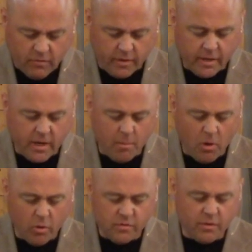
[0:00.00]
Father God, I'm
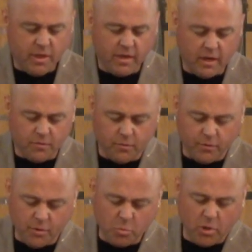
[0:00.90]
always very thankful
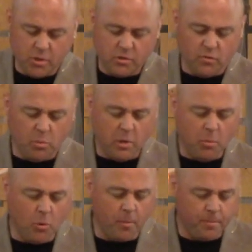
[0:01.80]
for the prayers of your
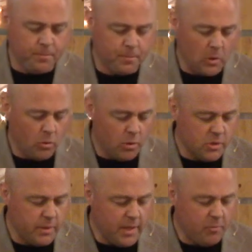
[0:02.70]
people. Lord,
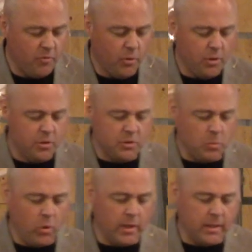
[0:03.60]
as we come before you
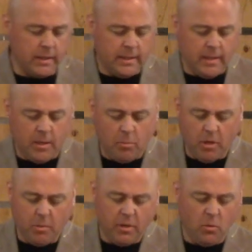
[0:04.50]
this morning,
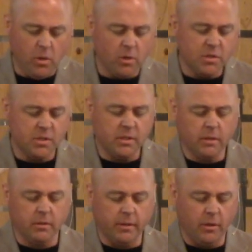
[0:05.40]
may it be that we are
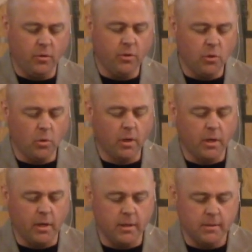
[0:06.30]
still and know that you are
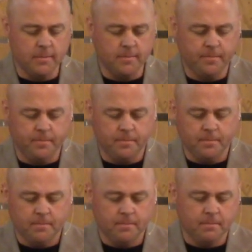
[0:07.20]
God.
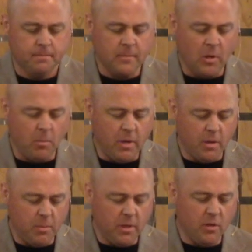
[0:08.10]
May
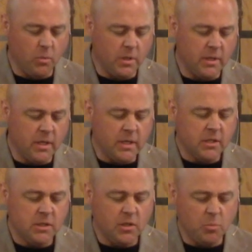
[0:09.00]
it be that we
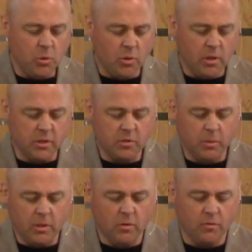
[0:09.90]
see the beauty and
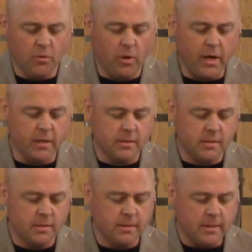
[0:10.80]
splendor of
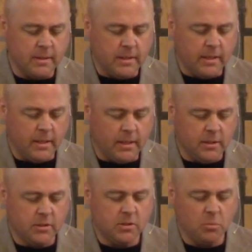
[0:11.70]
Christ and
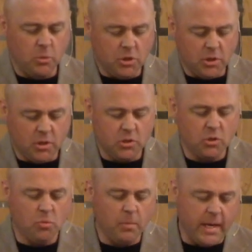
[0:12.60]
his submission, his
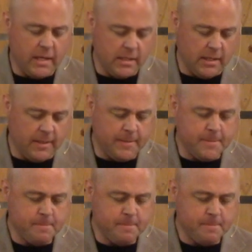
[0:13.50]
humanity,